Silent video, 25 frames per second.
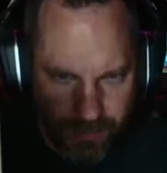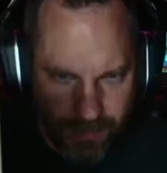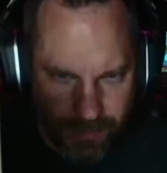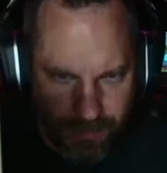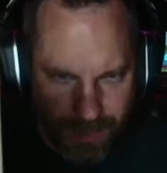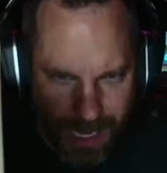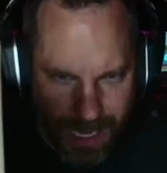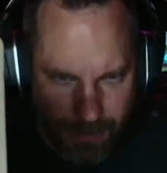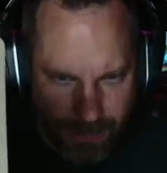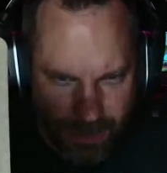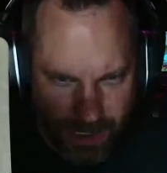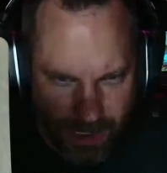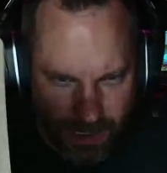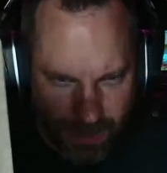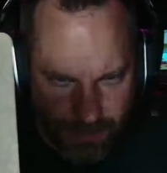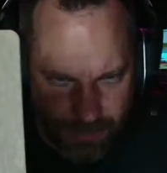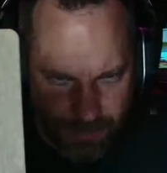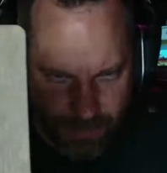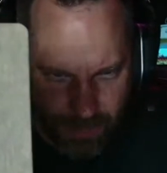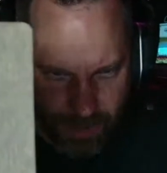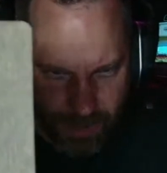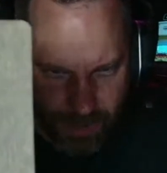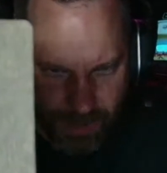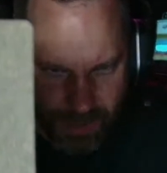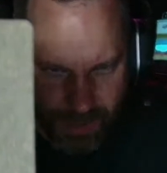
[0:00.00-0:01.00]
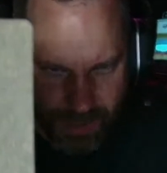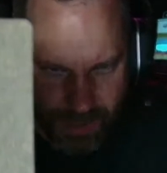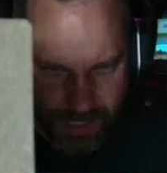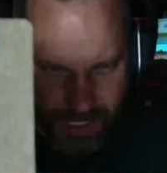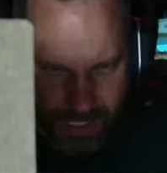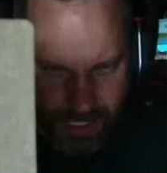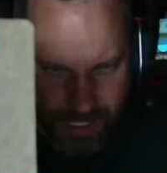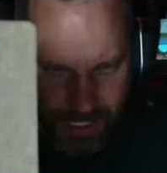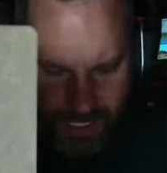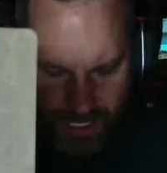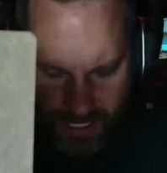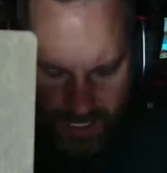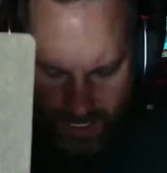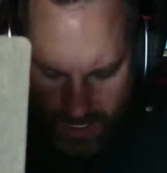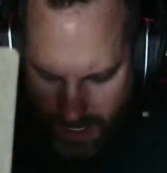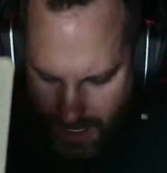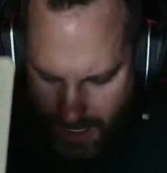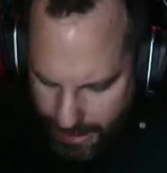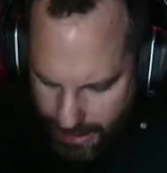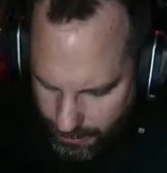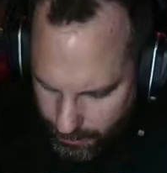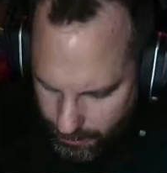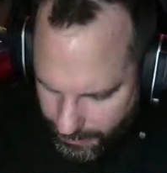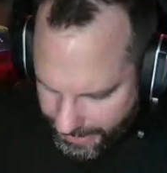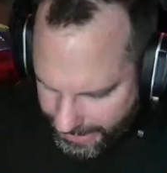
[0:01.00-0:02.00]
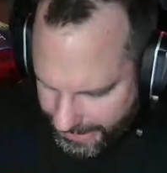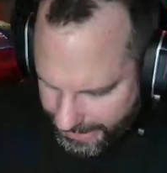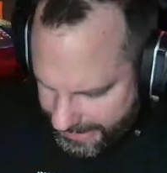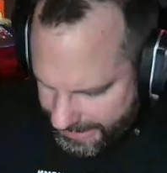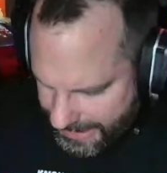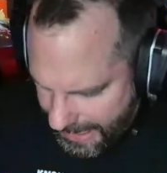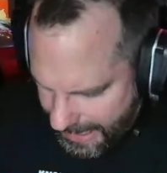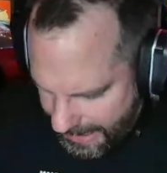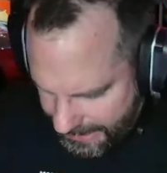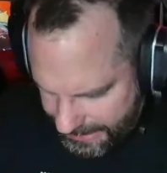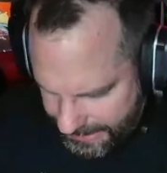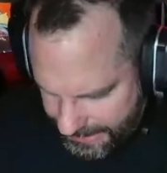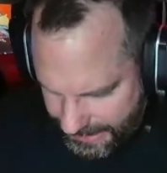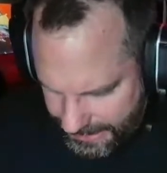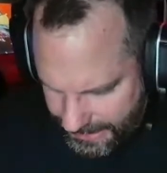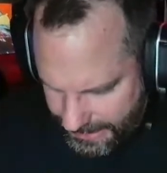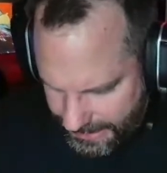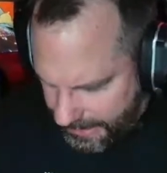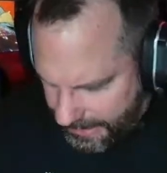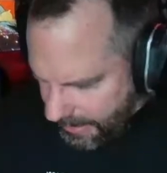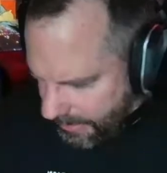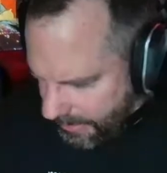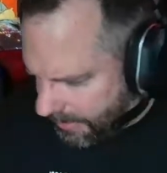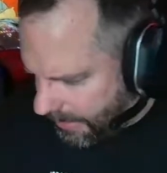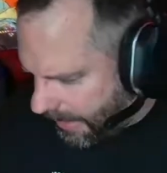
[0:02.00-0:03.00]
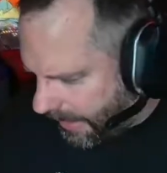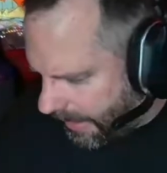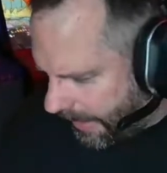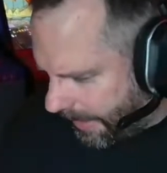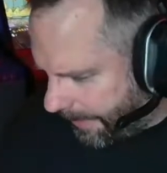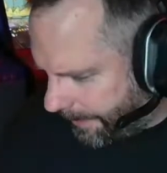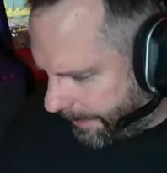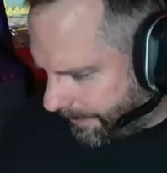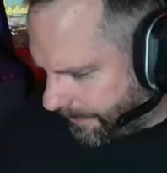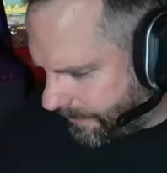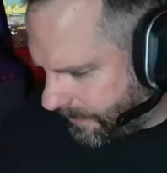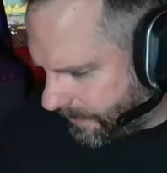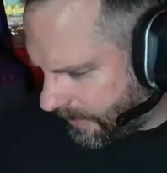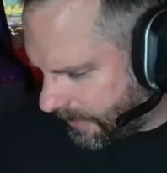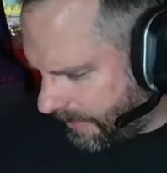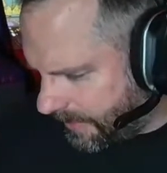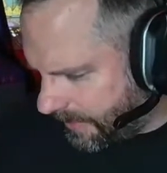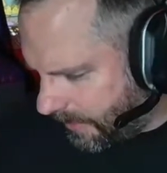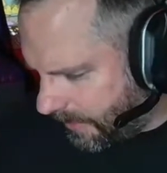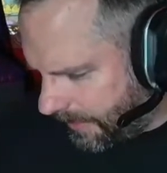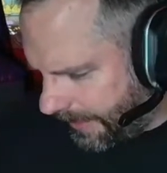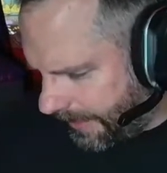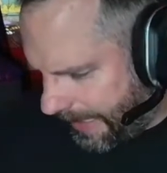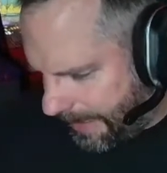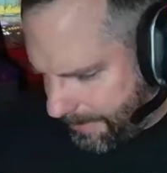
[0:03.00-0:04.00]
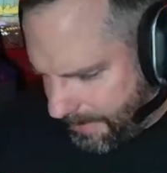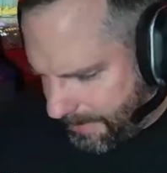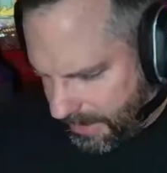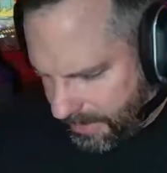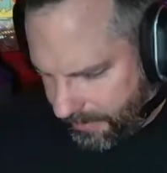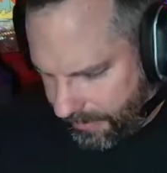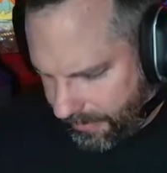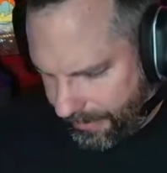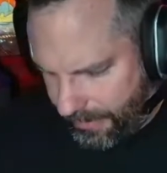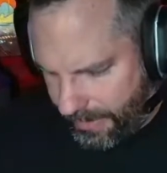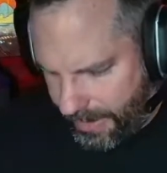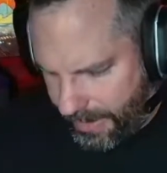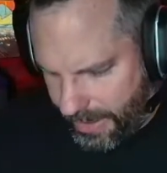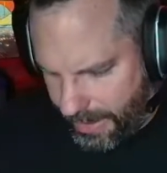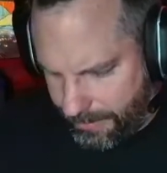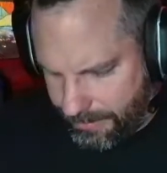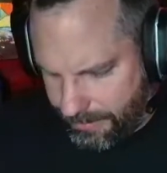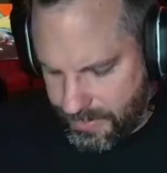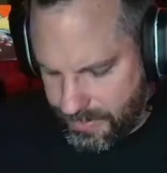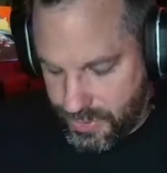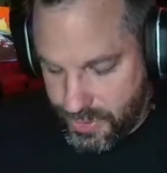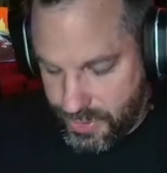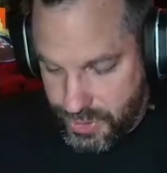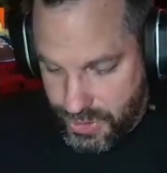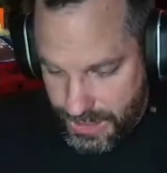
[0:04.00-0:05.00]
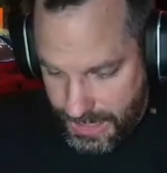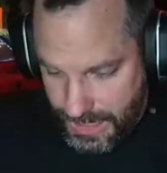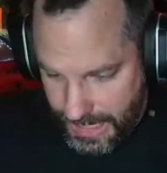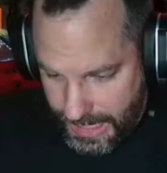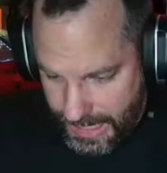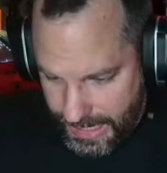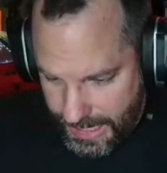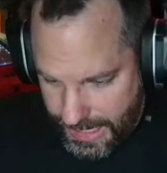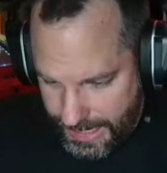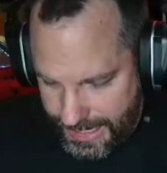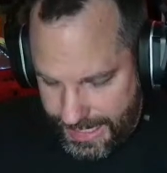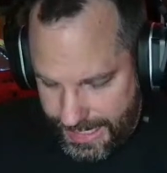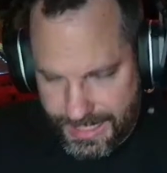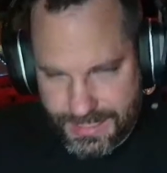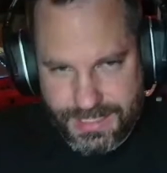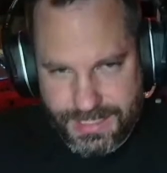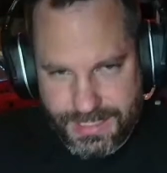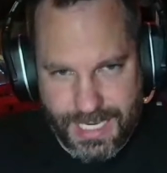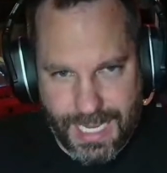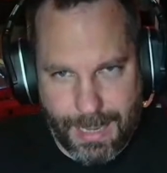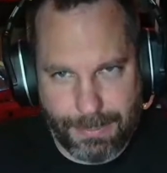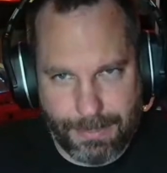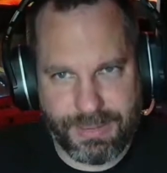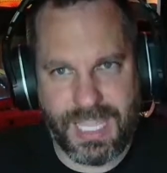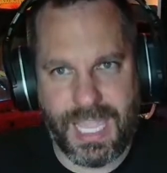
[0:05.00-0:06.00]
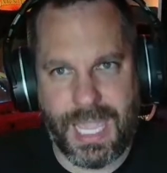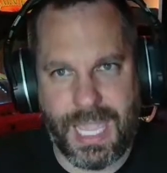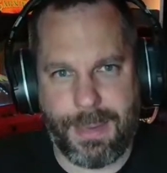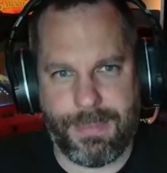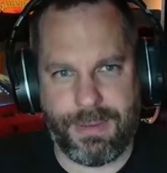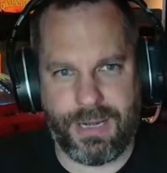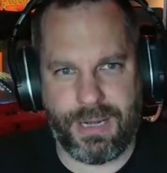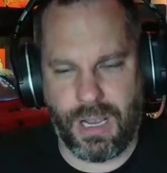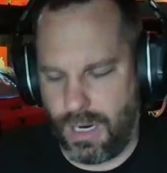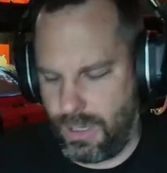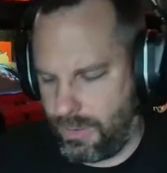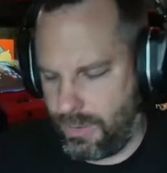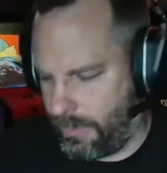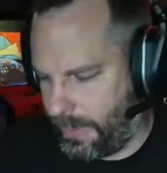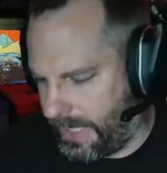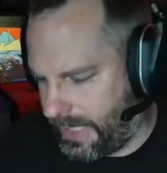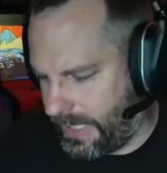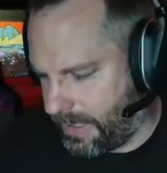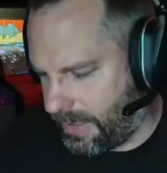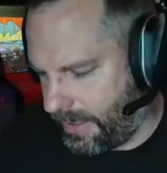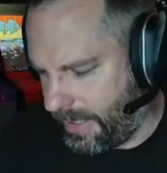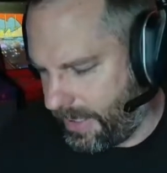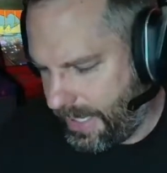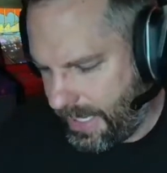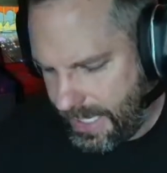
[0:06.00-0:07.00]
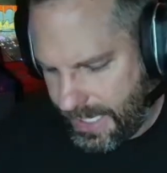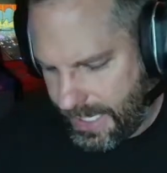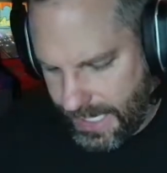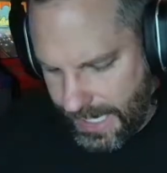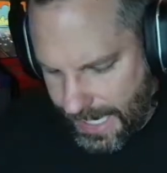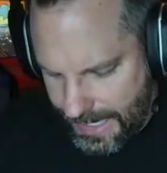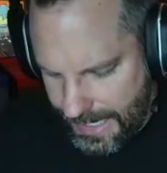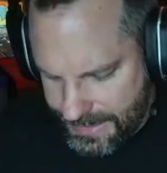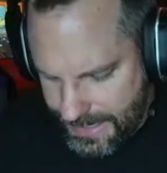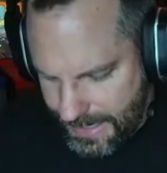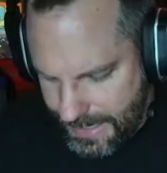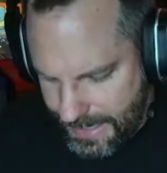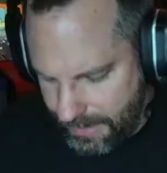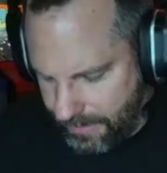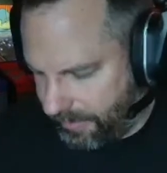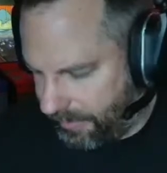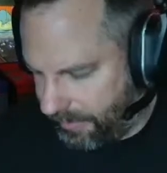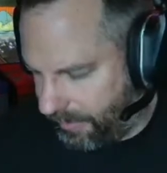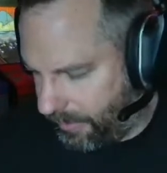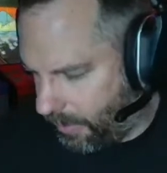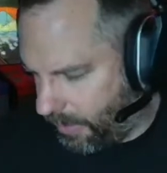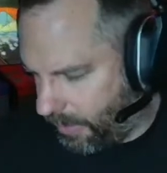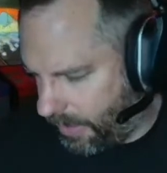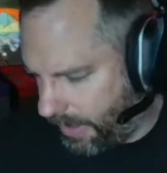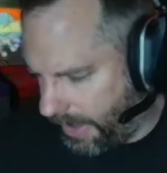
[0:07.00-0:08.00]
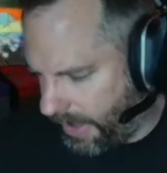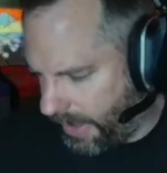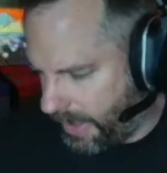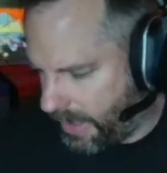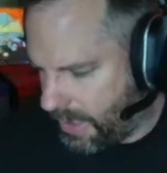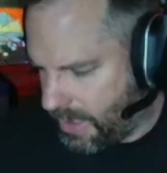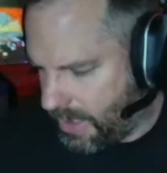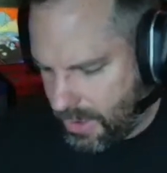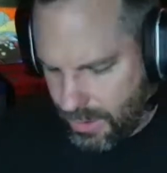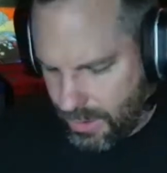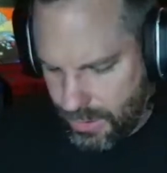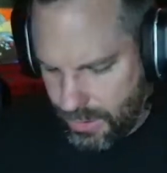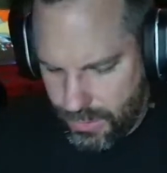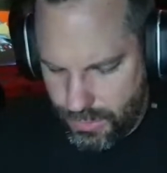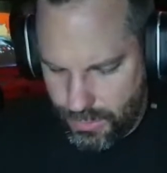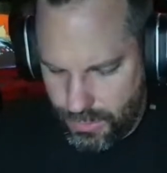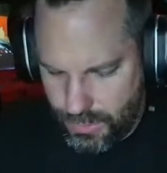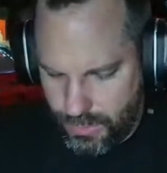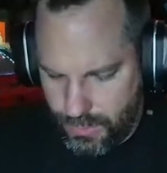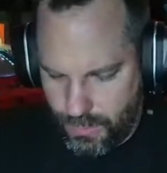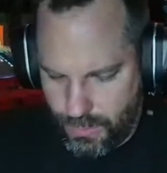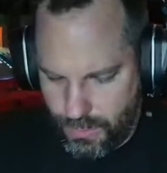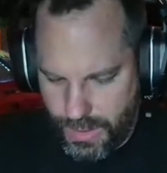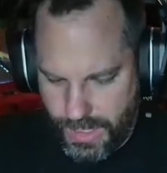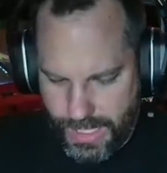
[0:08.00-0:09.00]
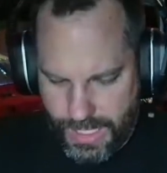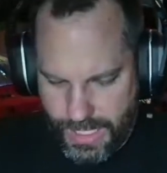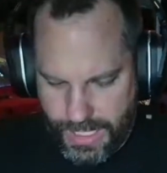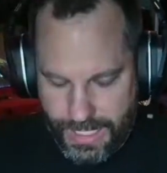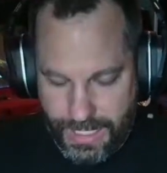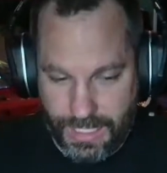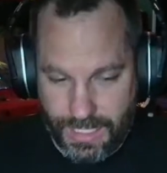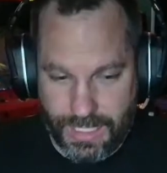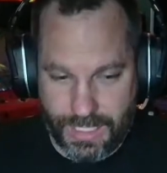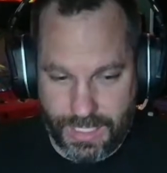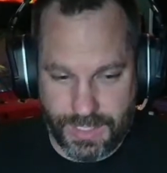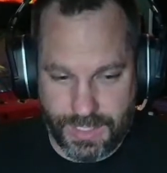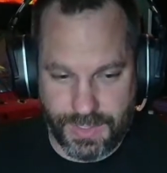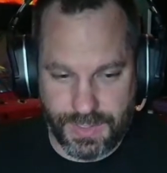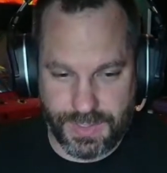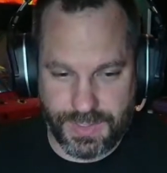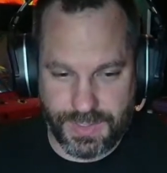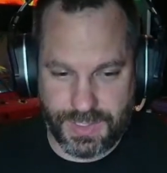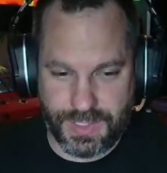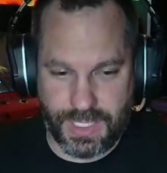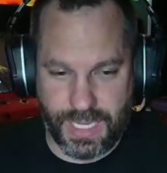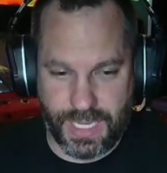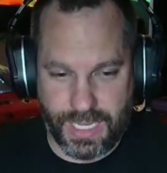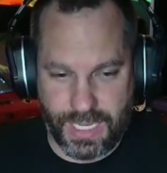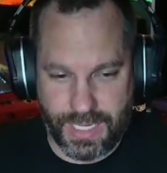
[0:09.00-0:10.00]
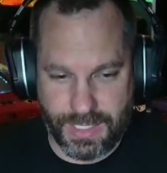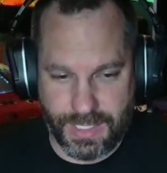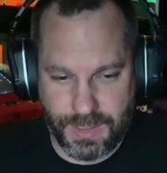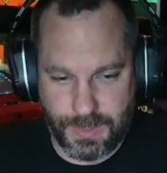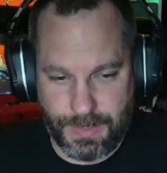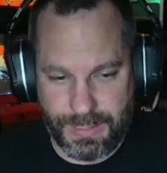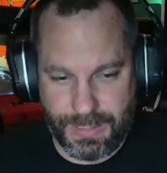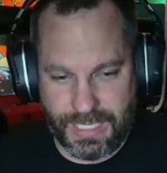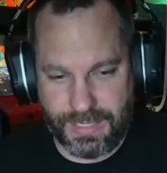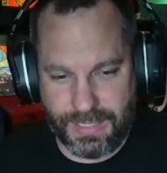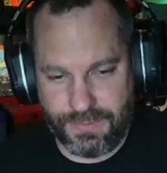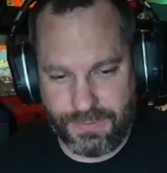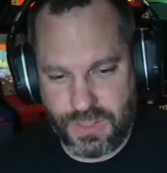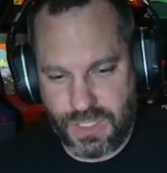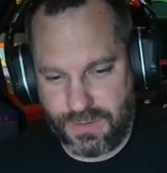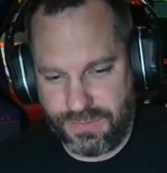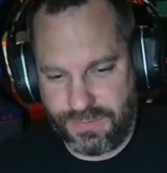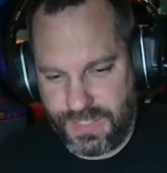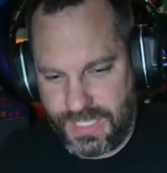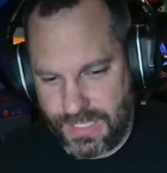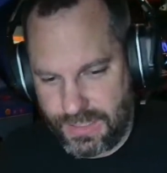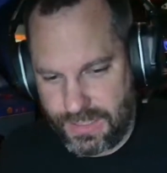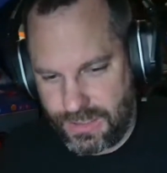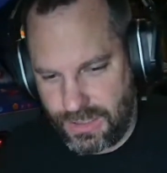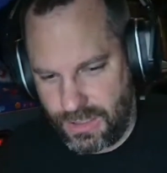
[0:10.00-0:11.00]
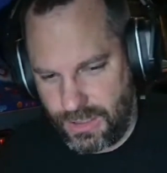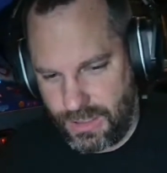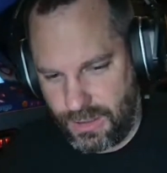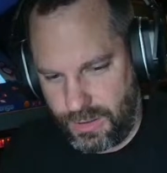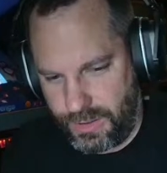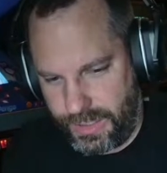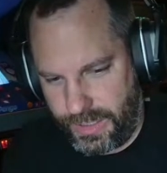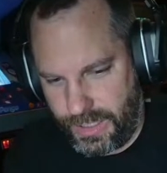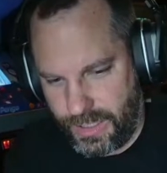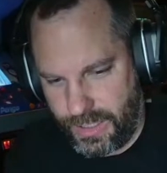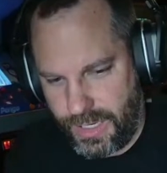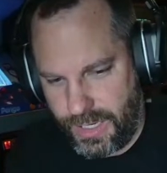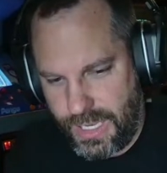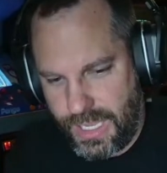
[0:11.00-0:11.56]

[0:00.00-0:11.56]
Babbling Brook. And when I got the laminate from John at Top Cabinet Hardware down in Florida, who is, speaking of Jeff Kinder earlier,